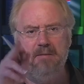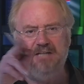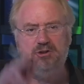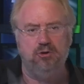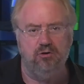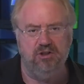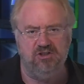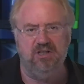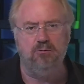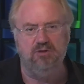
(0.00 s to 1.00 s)
Make sure you
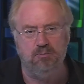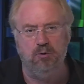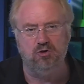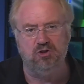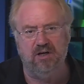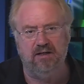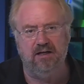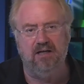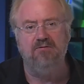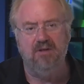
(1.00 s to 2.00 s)
stick with Sports Night
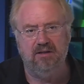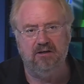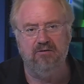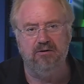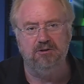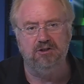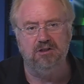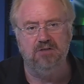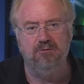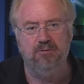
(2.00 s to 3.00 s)
Live. Thank you very much
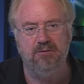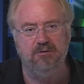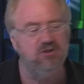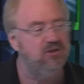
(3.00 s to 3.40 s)
indeed for being with us.